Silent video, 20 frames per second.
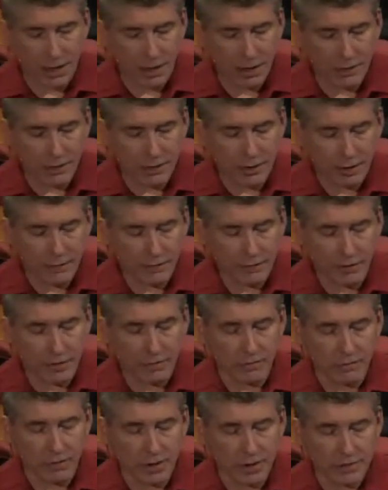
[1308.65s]
I thought for a
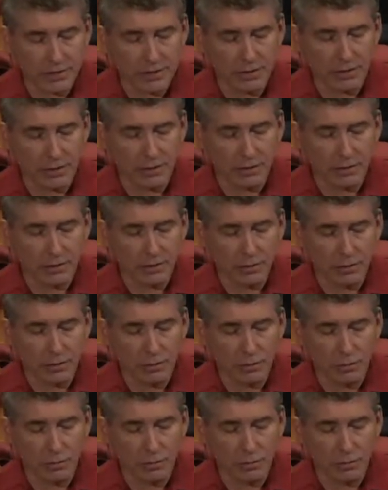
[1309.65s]
reason